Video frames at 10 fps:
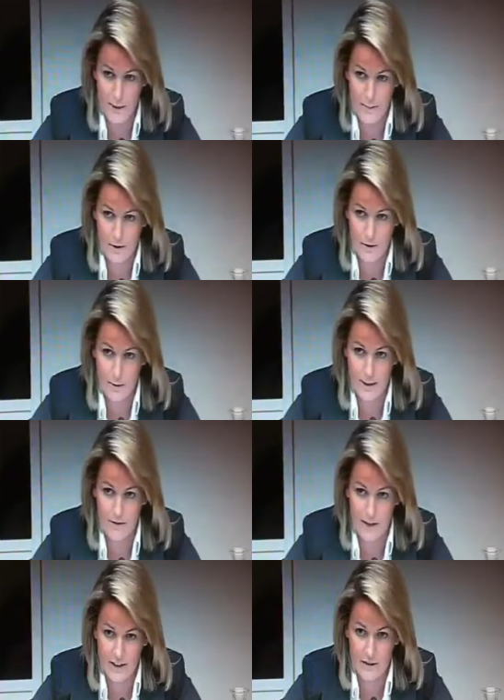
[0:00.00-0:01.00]
of people who have been
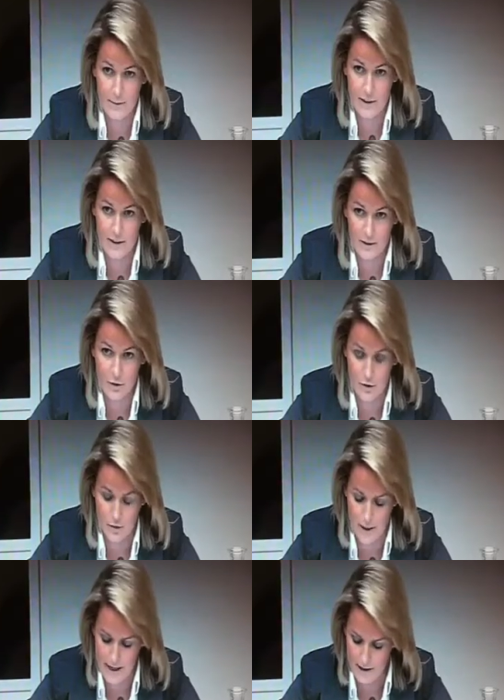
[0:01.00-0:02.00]
affected by this whole
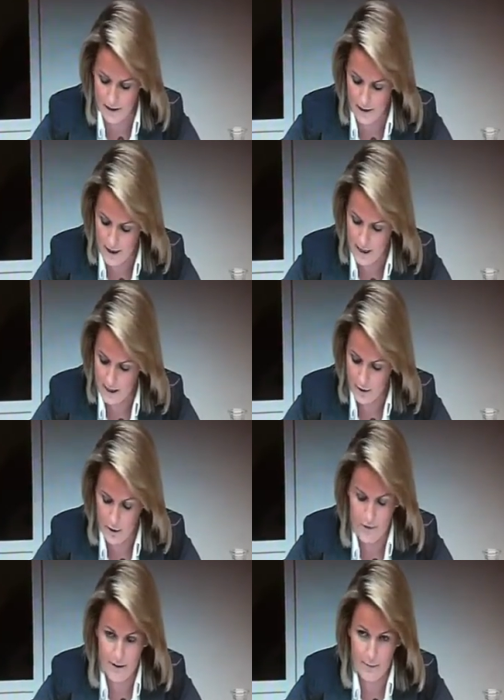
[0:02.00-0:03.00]
debacle. You
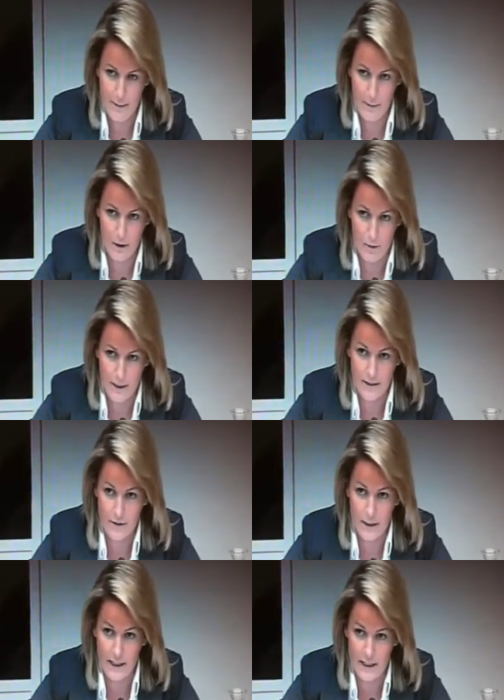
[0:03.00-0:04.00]
know, I've had people coming
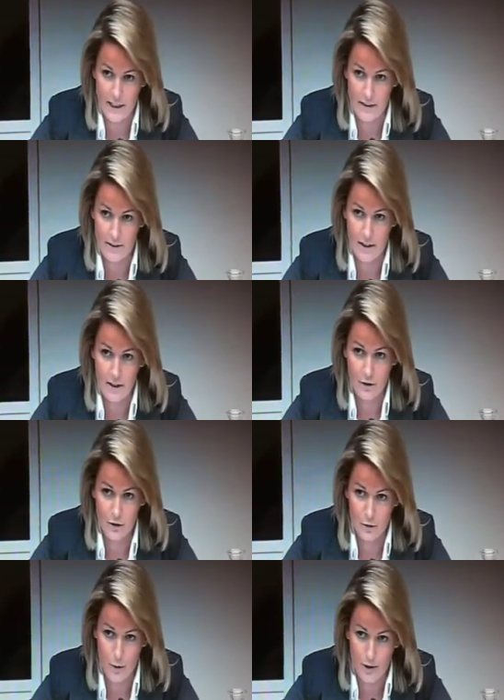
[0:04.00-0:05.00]
into my clinics,
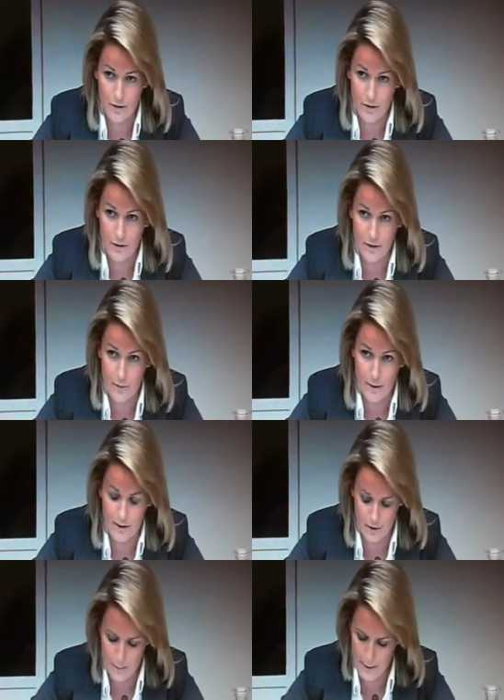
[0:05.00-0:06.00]
social welfare
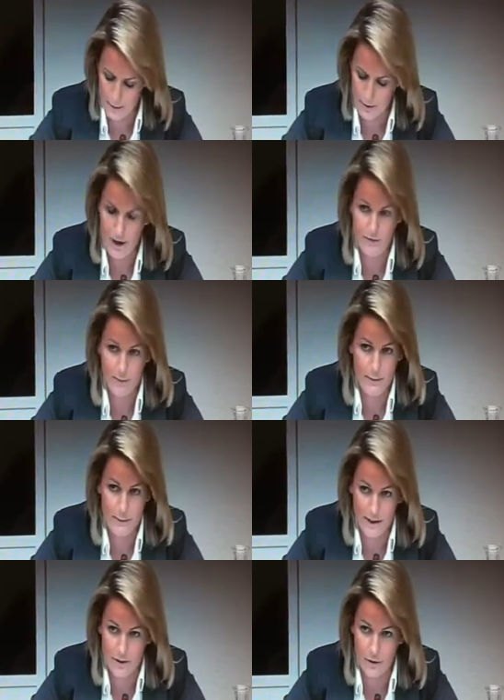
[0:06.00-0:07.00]
recipients, people who haven't
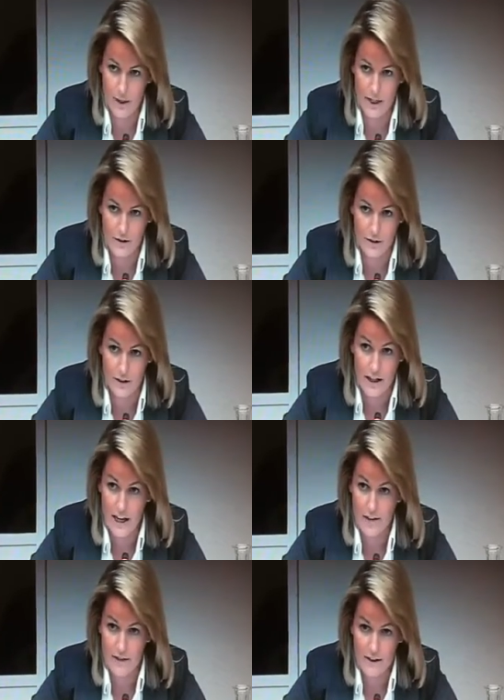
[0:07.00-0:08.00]
been paid their wages,
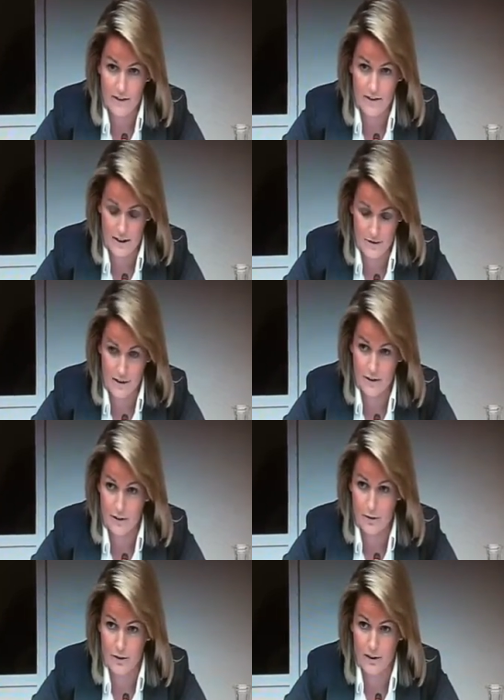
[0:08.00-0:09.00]
and I've had to divert
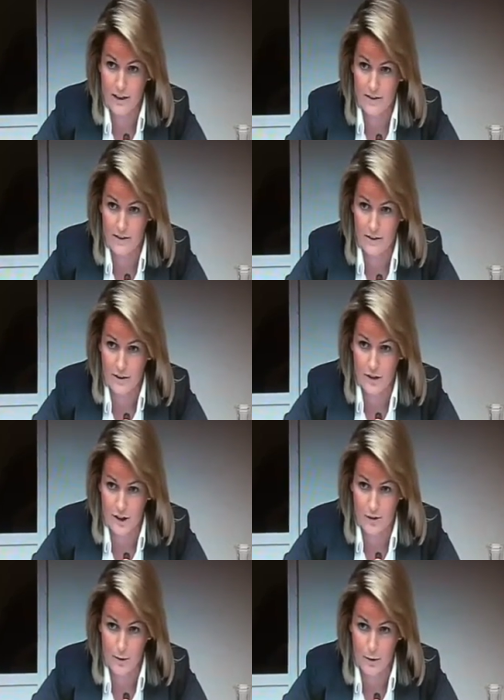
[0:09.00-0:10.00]
them to the necessary
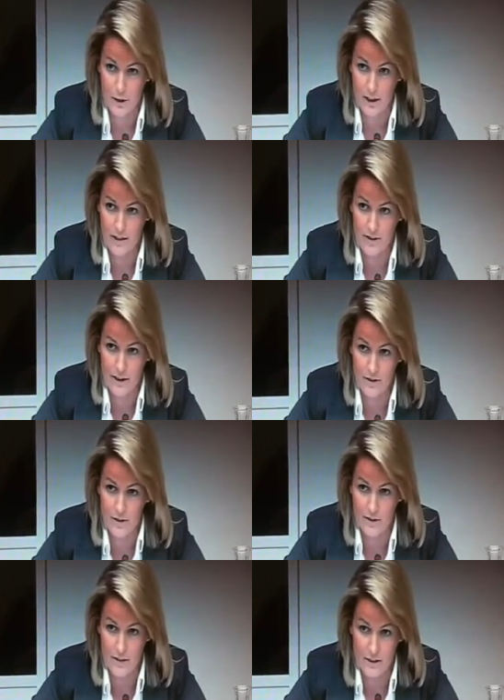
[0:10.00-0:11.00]
charitable
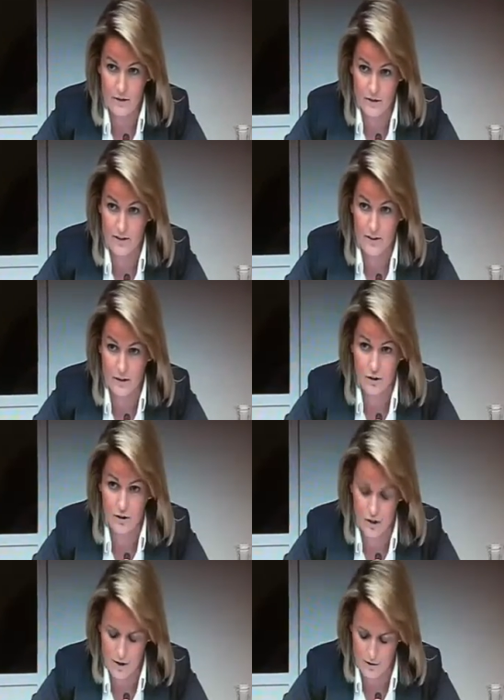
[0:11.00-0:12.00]
organisations, and that just isn't
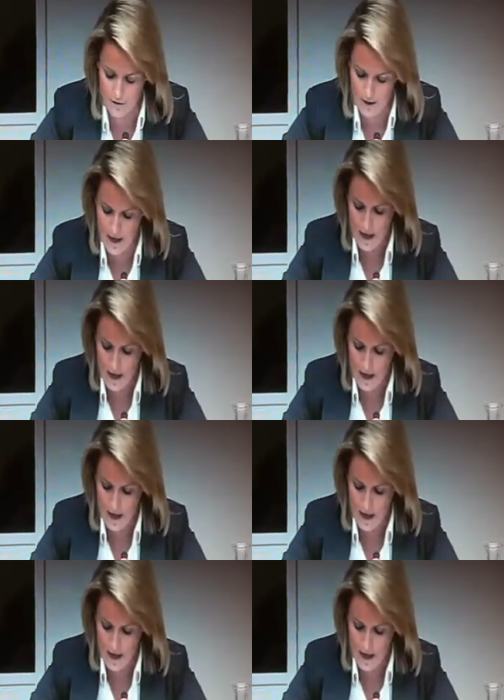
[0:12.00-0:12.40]
good enough.